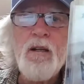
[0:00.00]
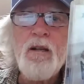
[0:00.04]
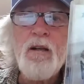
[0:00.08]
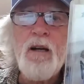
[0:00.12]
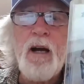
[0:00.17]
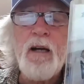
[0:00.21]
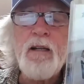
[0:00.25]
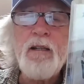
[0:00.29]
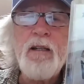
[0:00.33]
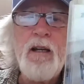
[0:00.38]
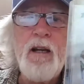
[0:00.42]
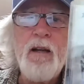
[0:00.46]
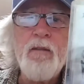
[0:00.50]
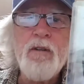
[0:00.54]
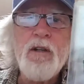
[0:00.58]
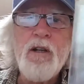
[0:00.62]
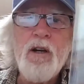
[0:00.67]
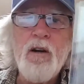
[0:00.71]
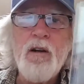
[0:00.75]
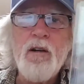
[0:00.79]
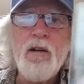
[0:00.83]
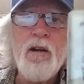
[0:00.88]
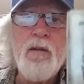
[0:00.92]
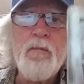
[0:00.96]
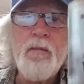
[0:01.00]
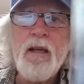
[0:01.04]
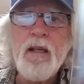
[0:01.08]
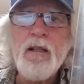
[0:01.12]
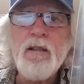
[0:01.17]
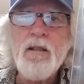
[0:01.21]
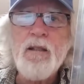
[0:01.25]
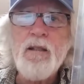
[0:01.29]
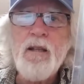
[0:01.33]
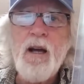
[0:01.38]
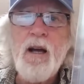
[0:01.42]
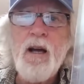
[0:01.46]
I didn't have a card on me at
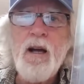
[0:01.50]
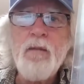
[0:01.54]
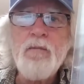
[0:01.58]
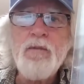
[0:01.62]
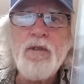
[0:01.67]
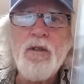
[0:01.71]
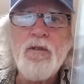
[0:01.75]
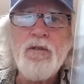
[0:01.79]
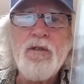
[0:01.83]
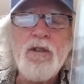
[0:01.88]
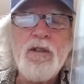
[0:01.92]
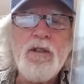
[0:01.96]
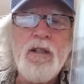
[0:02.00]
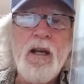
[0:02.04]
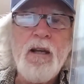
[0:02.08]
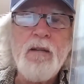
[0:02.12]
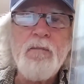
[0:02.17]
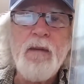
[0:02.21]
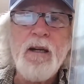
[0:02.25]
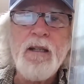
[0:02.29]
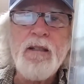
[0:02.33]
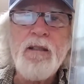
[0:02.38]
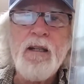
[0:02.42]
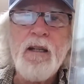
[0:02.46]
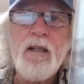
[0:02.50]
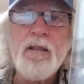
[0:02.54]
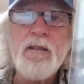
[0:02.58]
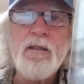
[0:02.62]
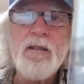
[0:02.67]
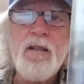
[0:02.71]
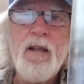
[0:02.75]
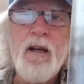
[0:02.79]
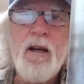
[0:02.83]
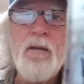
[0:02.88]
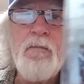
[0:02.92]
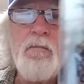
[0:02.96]
the time, so she signed my ticket
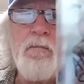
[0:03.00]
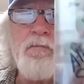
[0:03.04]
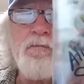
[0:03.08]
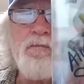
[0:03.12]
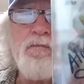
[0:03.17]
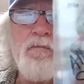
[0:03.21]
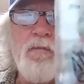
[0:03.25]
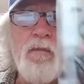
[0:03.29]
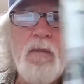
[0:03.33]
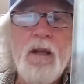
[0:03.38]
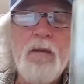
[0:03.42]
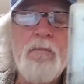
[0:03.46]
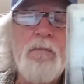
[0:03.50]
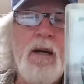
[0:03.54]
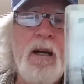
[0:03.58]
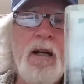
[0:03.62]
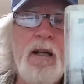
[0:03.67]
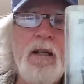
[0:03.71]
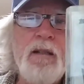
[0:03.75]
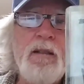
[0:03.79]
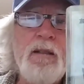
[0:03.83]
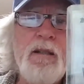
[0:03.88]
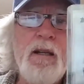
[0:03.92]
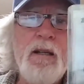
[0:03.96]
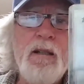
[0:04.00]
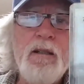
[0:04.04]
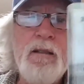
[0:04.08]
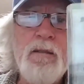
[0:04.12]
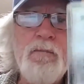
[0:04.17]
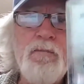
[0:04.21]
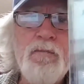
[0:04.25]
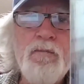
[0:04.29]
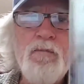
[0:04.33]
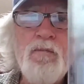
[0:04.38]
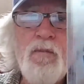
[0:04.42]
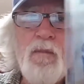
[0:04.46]
stub. But uh,
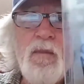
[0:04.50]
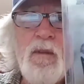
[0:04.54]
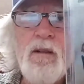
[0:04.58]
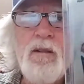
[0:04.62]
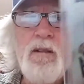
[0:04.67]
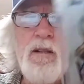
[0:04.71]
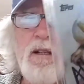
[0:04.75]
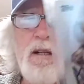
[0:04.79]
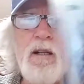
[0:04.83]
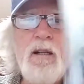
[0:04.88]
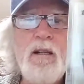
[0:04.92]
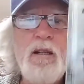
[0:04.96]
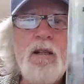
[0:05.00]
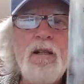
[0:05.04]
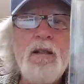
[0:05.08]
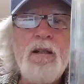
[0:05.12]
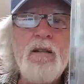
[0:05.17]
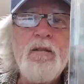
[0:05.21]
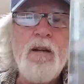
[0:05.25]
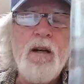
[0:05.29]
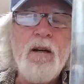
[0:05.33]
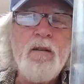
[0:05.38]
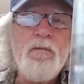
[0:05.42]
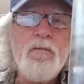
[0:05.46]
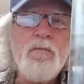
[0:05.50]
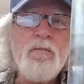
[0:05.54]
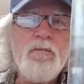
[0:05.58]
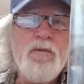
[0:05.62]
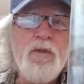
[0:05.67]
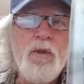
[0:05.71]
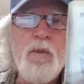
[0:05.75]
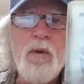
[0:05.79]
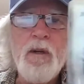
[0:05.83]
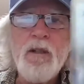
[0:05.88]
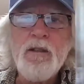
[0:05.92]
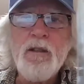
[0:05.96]
a
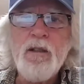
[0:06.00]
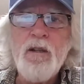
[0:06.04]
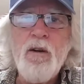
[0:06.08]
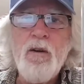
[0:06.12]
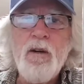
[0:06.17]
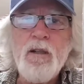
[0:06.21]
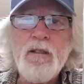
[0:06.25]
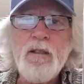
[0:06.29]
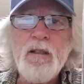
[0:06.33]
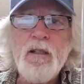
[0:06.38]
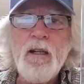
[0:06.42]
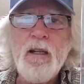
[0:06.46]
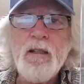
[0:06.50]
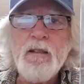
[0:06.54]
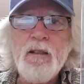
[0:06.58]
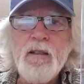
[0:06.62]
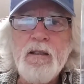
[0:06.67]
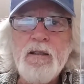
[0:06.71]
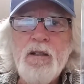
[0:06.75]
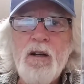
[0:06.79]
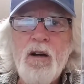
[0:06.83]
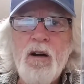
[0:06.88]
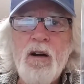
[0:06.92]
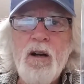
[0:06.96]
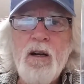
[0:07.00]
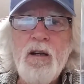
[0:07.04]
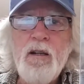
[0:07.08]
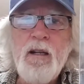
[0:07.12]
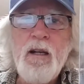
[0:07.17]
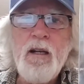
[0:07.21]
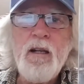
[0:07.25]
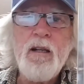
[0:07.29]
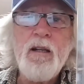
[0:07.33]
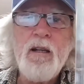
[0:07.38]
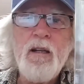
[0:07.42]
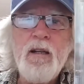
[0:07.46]
few weeks ago, I sent out this card,
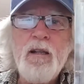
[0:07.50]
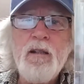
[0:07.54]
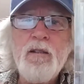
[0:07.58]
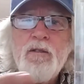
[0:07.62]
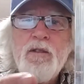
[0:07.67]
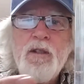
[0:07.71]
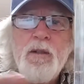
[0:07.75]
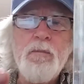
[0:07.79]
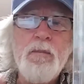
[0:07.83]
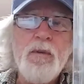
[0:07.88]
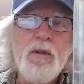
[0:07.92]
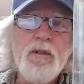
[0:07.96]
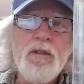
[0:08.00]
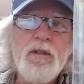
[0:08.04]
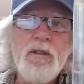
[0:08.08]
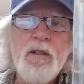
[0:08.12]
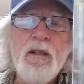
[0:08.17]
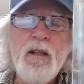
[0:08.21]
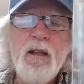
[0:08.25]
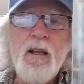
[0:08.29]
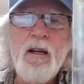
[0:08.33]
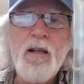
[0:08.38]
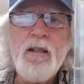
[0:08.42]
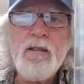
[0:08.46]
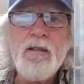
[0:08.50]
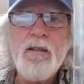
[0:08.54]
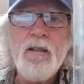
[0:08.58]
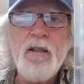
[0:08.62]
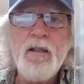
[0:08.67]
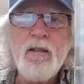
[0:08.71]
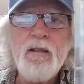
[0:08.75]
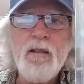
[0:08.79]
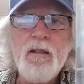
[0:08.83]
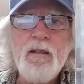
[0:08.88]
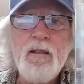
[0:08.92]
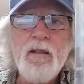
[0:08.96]
and she personalized
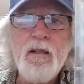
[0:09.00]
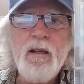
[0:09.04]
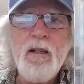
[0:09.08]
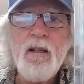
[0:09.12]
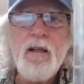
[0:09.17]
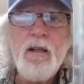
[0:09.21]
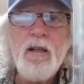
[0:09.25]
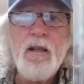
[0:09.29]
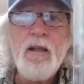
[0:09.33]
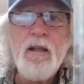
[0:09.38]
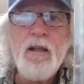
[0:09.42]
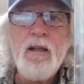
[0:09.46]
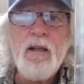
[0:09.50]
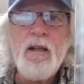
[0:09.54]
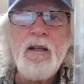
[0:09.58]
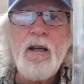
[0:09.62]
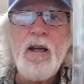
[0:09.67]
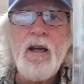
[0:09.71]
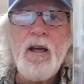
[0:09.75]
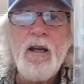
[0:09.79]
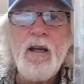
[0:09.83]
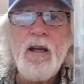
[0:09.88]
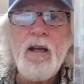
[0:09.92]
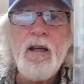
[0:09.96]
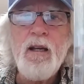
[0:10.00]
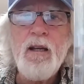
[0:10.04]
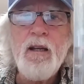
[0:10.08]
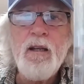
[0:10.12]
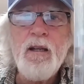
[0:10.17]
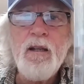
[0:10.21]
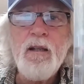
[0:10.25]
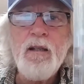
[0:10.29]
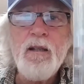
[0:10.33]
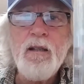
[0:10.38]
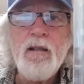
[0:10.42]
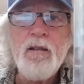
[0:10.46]
it
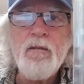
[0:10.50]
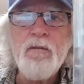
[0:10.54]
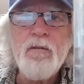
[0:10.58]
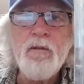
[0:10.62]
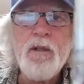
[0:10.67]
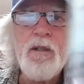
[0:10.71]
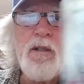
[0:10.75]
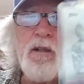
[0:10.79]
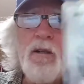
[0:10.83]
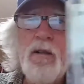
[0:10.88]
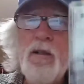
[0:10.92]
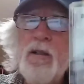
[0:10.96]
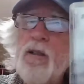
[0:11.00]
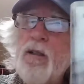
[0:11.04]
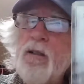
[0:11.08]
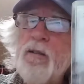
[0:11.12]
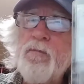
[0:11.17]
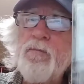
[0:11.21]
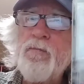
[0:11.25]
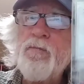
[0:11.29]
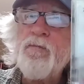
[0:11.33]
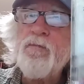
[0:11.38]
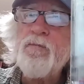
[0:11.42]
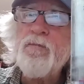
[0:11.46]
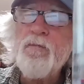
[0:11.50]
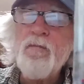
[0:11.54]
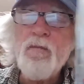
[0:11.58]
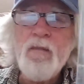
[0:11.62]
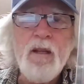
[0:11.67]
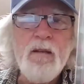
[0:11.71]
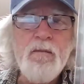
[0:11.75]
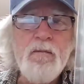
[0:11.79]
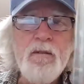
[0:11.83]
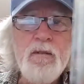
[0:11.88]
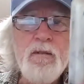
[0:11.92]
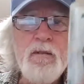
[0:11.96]
and returned it.
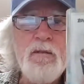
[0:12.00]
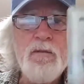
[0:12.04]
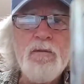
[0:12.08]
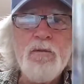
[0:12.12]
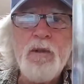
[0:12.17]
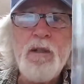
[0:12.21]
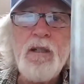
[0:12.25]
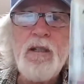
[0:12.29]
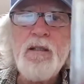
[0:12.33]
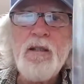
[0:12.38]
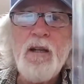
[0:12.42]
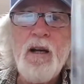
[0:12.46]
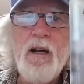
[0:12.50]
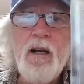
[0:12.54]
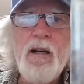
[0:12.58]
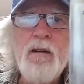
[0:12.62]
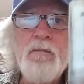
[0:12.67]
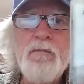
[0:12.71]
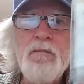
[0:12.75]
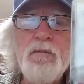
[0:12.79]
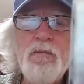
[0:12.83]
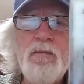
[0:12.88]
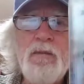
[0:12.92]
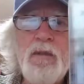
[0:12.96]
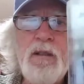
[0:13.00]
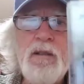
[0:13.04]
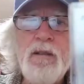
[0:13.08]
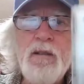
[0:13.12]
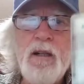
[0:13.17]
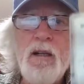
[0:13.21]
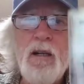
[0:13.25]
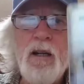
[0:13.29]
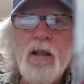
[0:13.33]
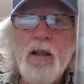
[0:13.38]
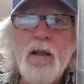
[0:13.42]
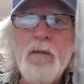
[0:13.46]
Three-time
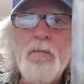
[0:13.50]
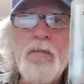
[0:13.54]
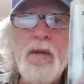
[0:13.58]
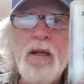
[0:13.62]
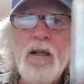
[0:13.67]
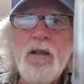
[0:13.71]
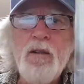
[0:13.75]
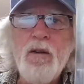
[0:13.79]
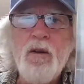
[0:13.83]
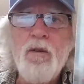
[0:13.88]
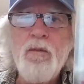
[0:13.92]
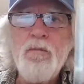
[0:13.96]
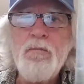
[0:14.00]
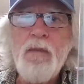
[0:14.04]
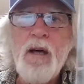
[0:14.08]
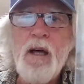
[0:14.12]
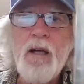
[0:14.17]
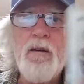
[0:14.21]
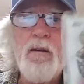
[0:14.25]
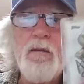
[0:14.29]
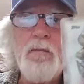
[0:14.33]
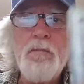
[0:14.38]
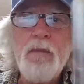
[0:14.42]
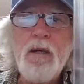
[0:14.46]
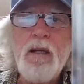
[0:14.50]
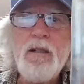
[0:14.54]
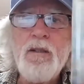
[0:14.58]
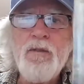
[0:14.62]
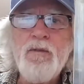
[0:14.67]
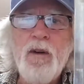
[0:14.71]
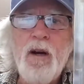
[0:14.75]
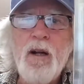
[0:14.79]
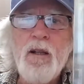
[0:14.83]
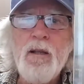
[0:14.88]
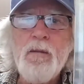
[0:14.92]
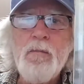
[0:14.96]
Olympic gold medal beach
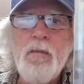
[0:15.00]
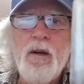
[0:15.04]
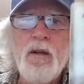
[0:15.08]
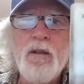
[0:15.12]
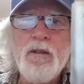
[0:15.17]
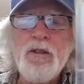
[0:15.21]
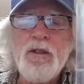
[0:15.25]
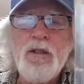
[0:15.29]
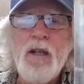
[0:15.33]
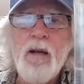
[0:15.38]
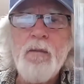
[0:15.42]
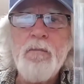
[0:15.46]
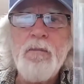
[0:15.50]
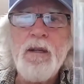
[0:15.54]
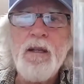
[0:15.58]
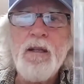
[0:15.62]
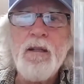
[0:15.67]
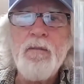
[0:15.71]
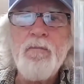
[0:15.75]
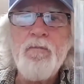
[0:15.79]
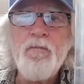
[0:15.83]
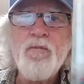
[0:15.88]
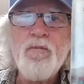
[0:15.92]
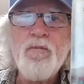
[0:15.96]
volleyball champion,